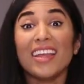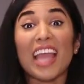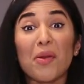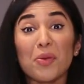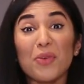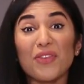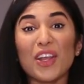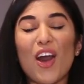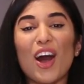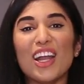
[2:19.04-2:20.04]
Now we're
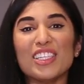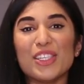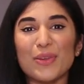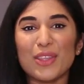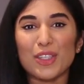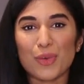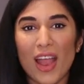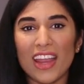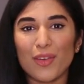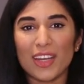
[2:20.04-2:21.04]
moving on to the
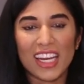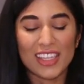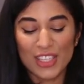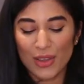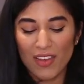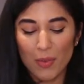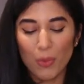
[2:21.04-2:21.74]
dry ingredients. So I have